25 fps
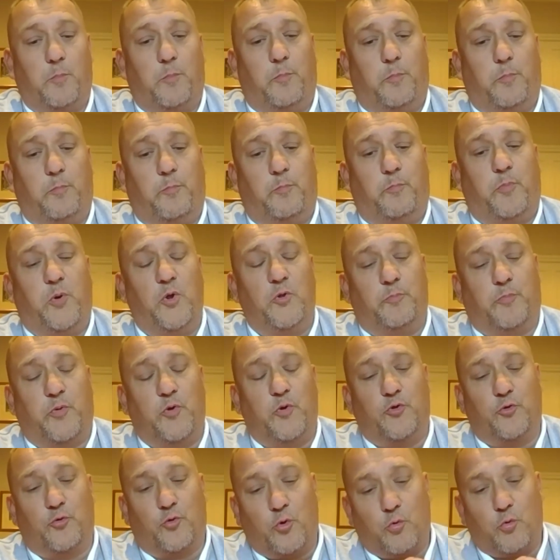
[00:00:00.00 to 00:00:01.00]
But
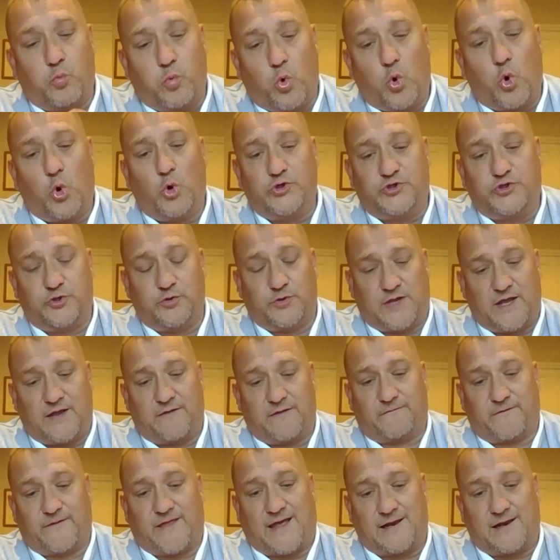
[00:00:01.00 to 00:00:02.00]
the reward you get
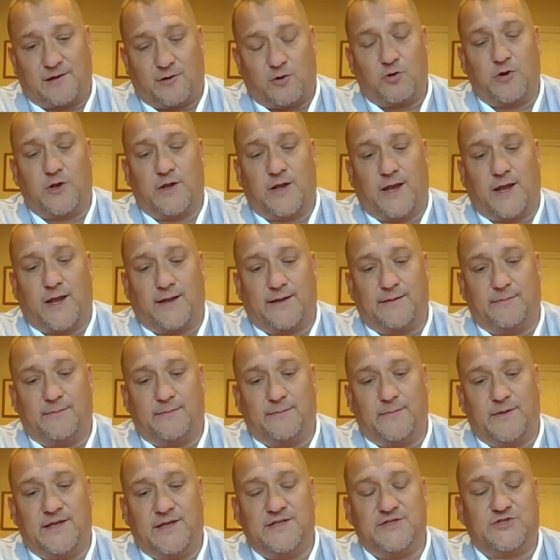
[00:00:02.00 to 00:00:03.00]
for that long game
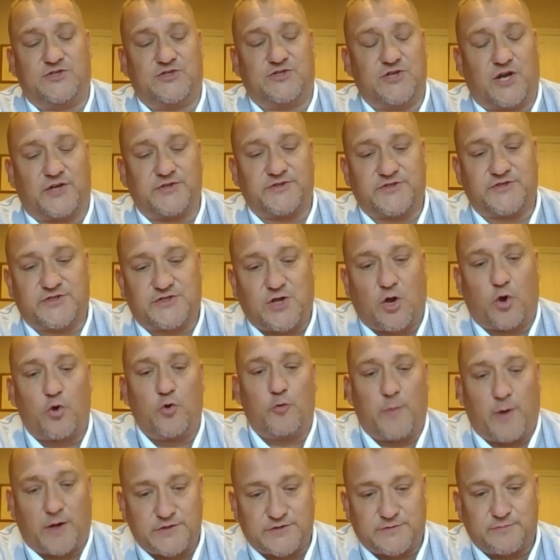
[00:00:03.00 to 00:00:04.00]
is just so
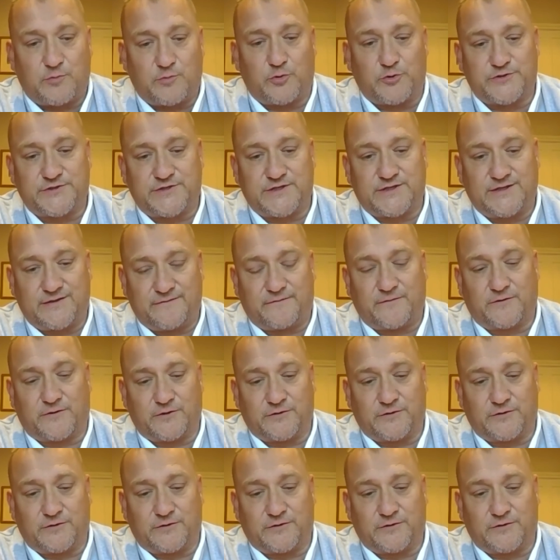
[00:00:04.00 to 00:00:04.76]
much more significant.